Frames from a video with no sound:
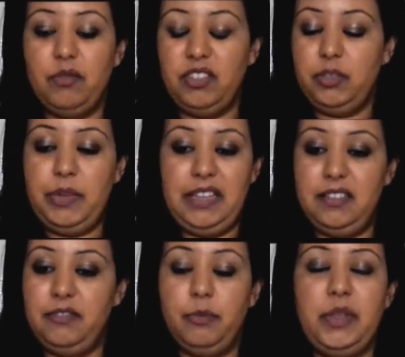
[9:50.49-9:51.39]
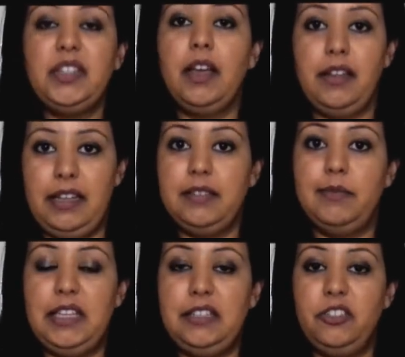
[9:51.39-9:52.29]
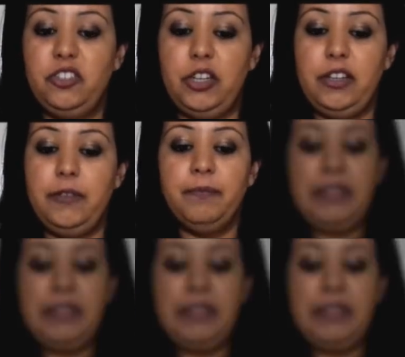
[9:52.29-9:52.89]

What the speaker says: It would just be easier for me to go and get some of those to show you.